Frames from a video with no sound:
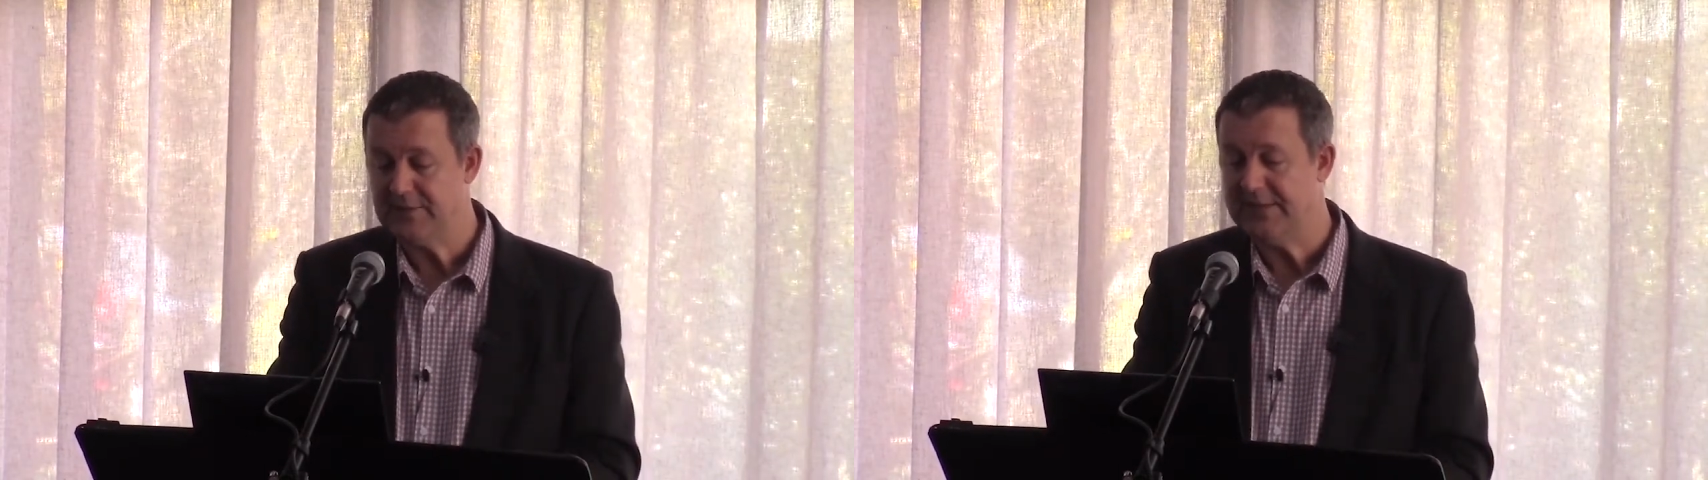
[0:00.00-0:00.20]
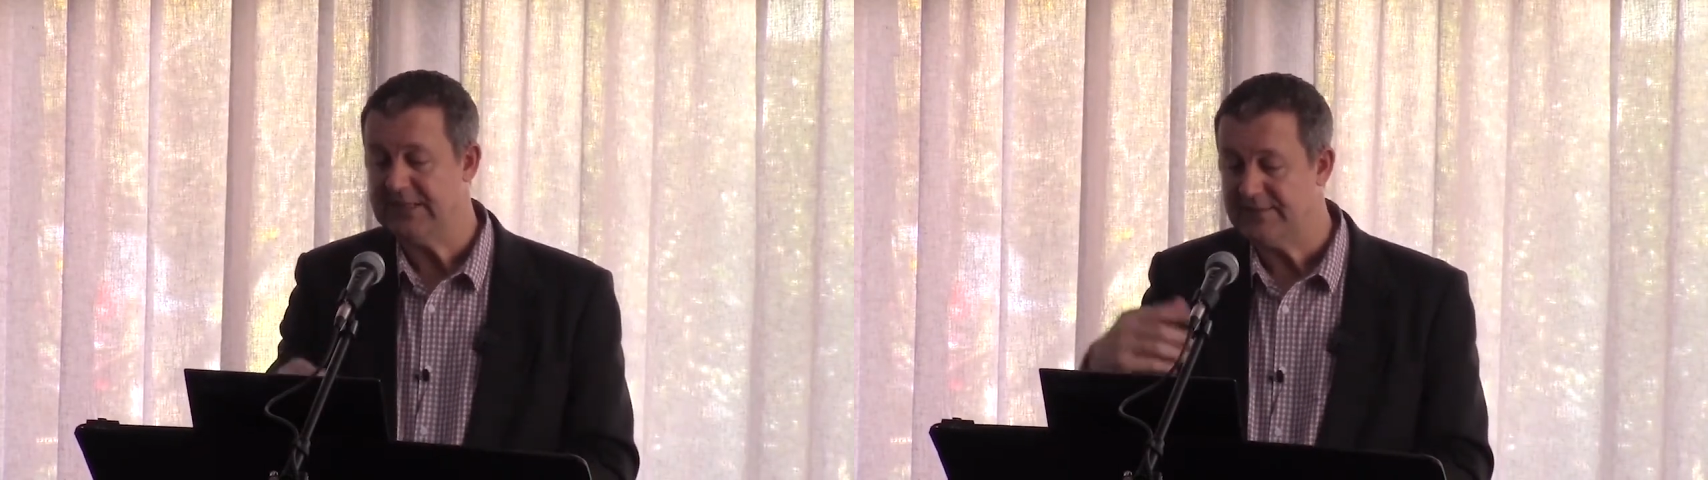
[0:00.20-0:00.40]

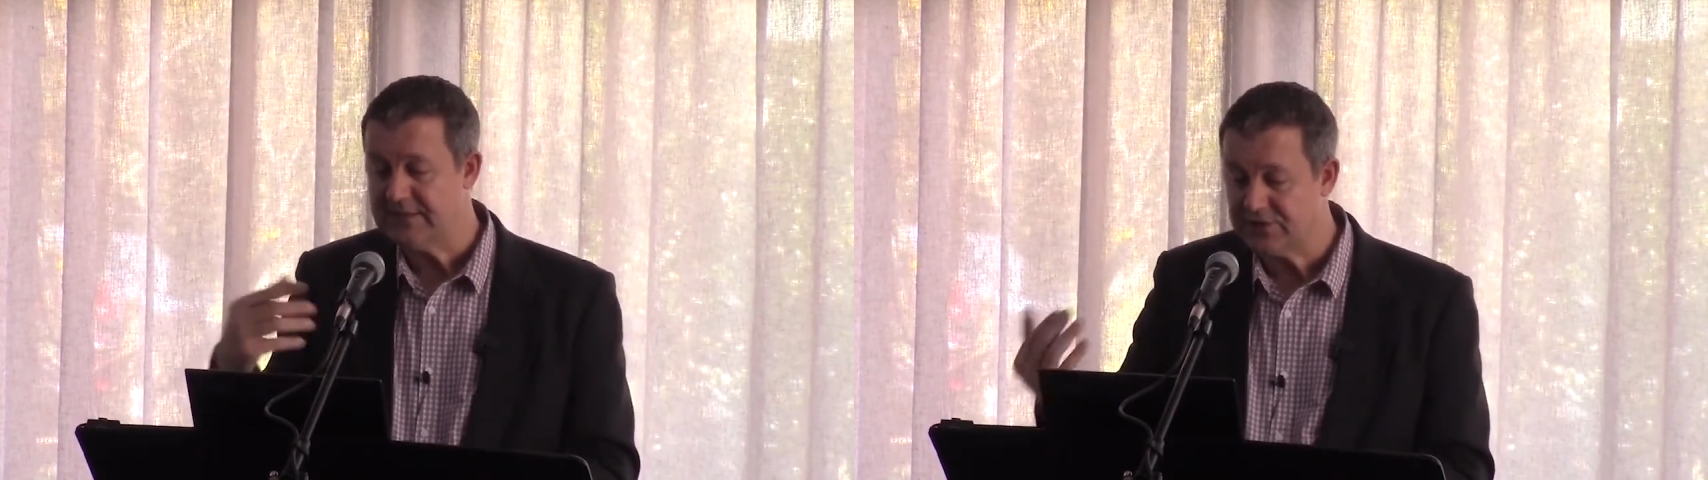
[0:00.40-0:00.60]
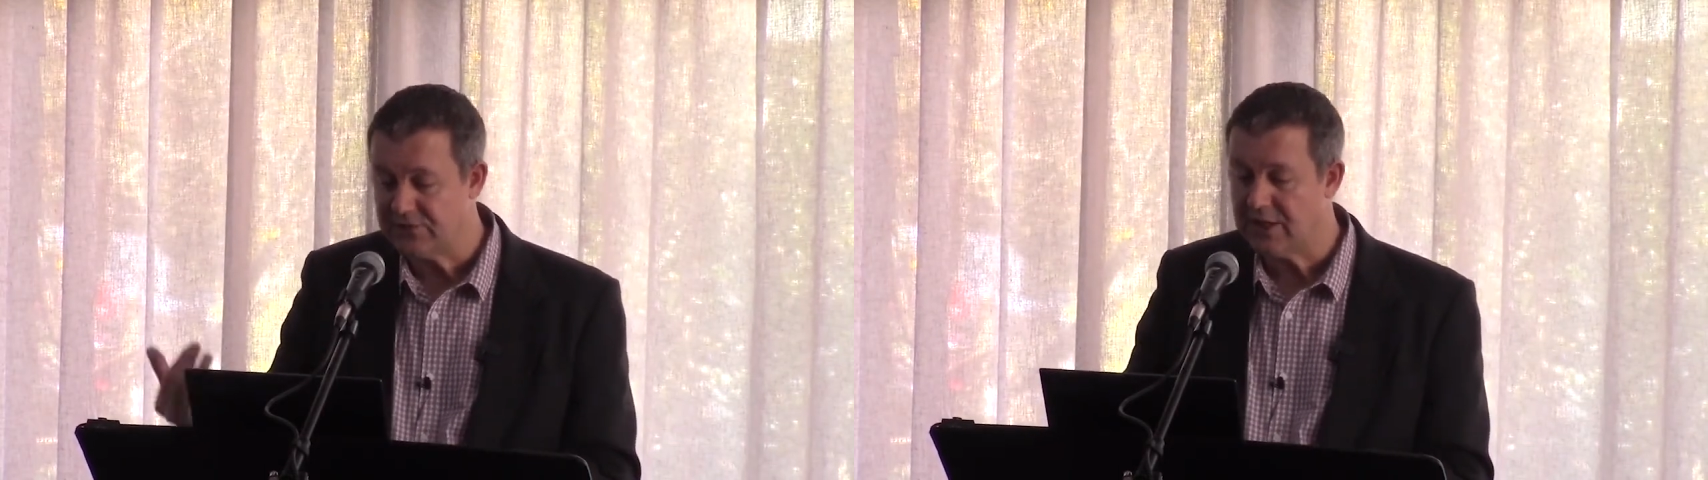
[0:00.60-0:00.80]
speaks of
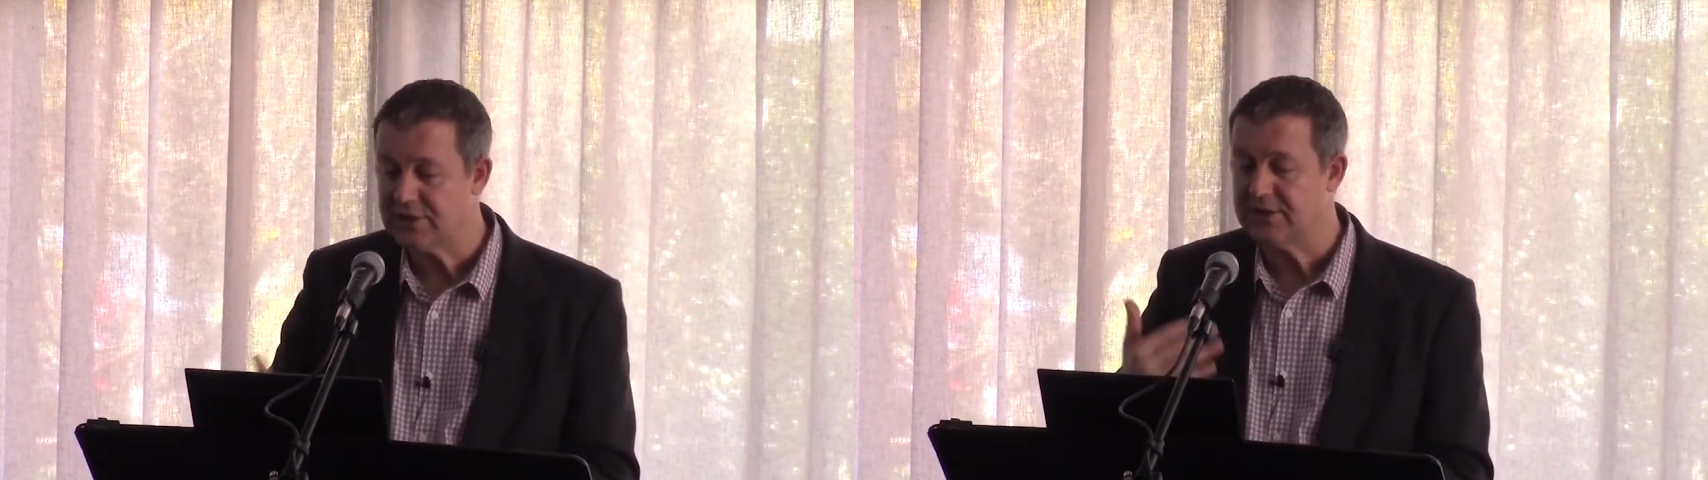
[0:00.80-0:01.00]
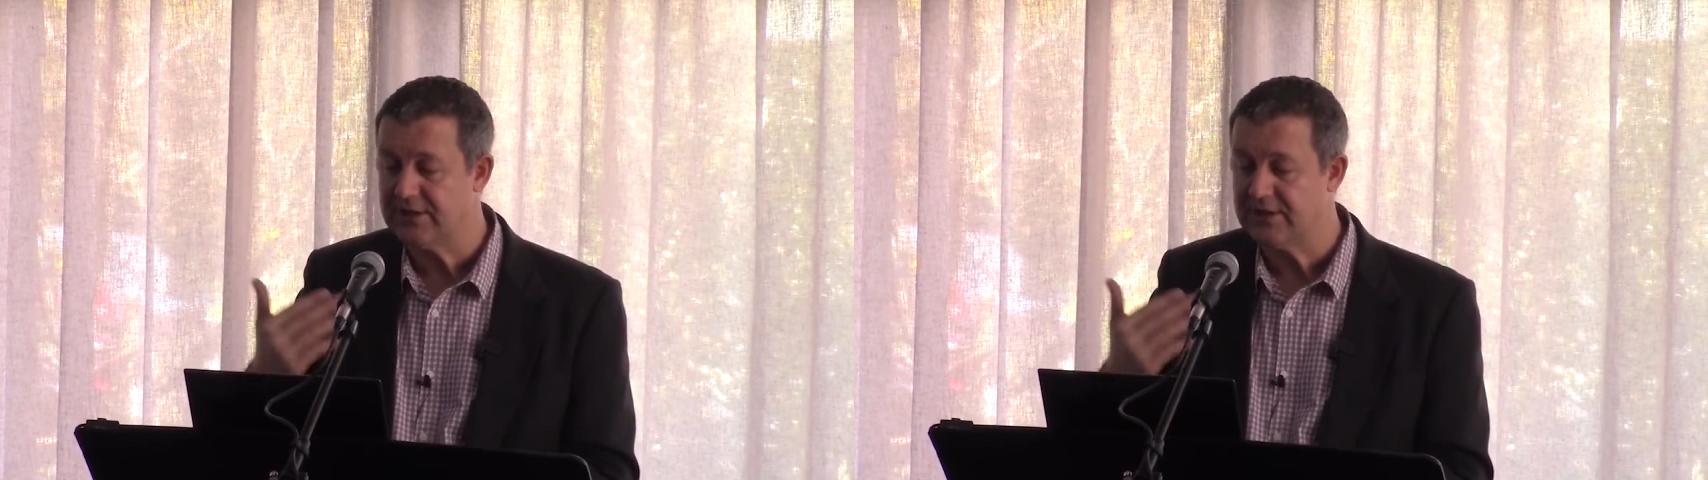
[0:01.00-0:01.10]
instruction